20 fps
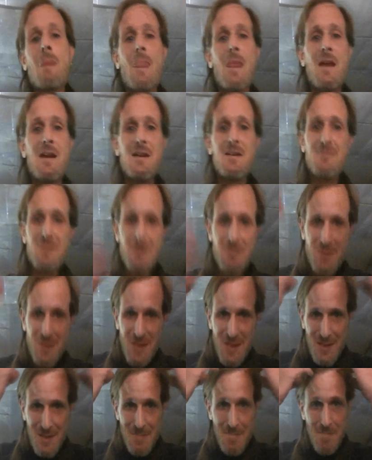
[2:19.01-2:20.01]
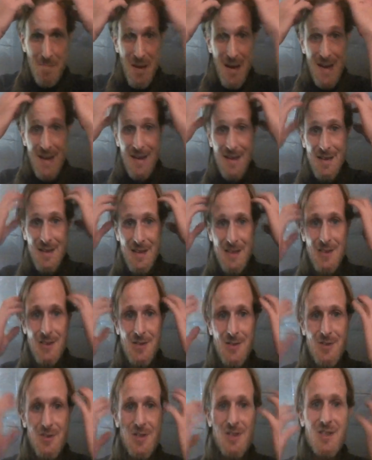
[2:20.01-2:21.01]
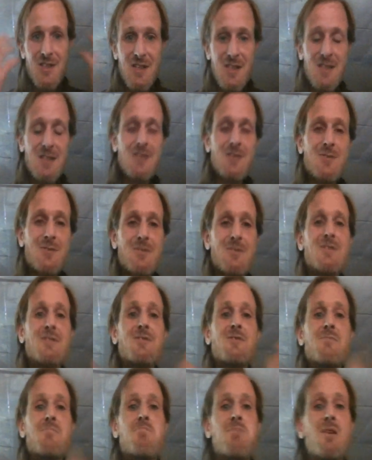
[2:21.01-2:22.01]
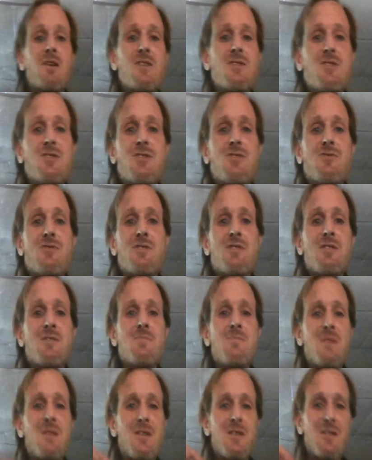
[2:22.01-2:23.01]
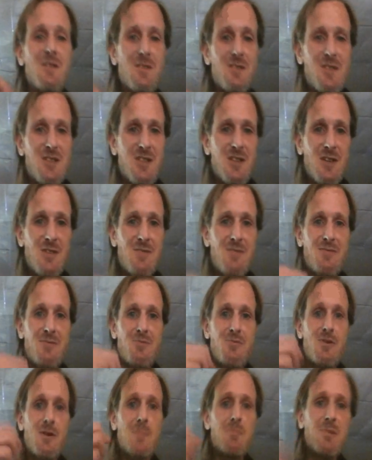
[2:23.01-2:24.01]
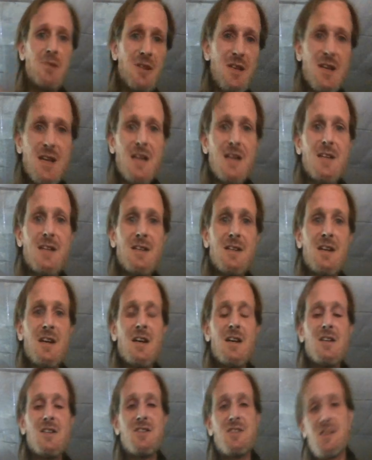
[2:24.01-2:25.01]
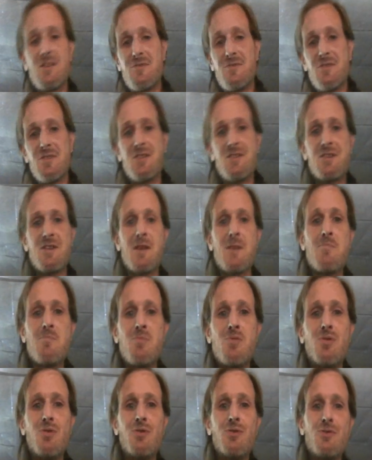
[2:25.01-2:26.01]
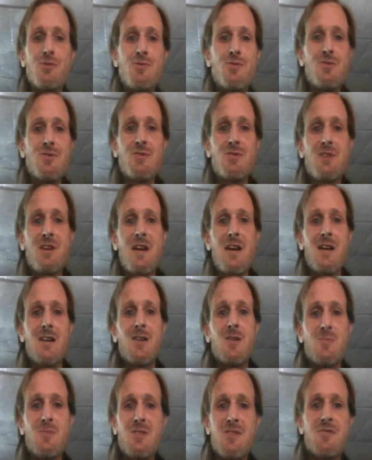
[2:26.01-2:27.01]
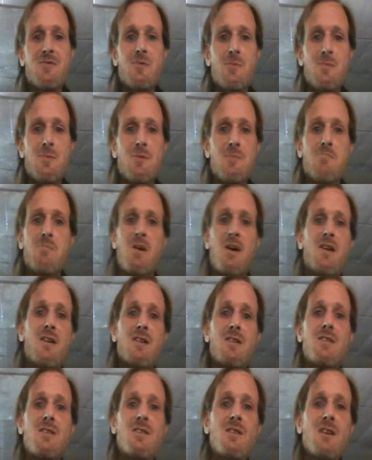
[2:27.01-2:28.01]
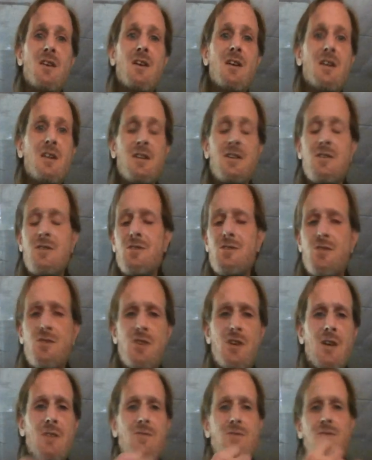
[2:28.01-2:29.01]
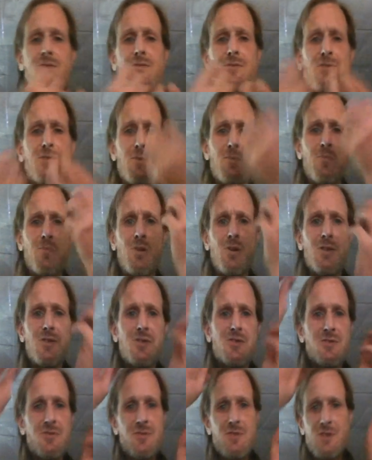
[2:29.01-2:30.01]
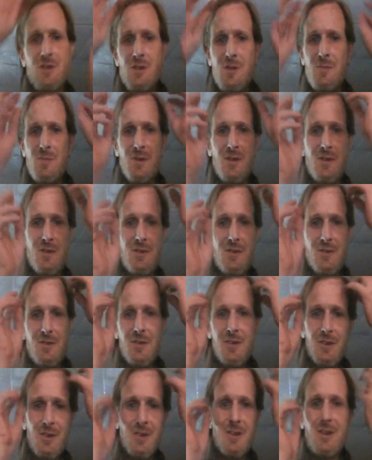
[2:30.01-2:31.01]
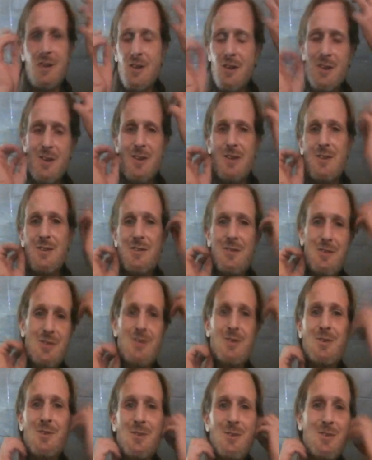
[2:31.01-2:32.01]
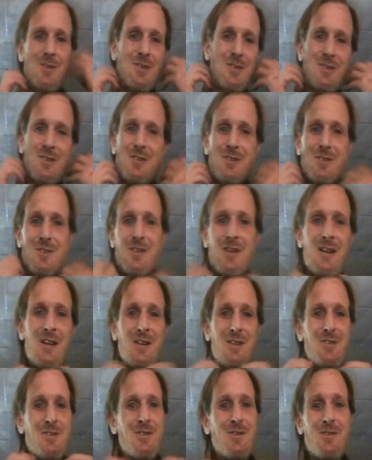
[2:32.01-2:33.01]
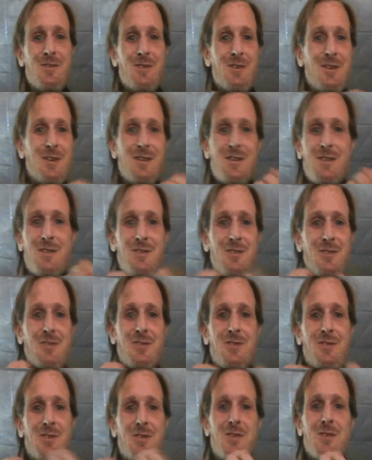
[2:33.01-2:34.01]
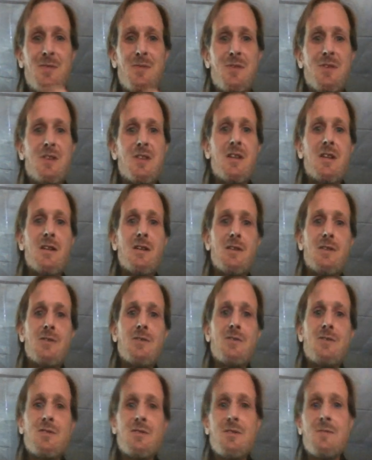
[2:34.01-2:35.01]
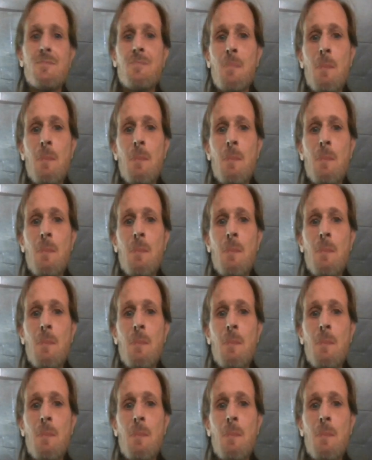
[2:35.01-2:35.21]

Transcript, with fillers: And if it was embedded in your skin or in your bloodstream and it self-replicated, self-assembled using the elements from your body, it could travel through your bloodstream and it could lock on to all the little neurons and nerve cells, and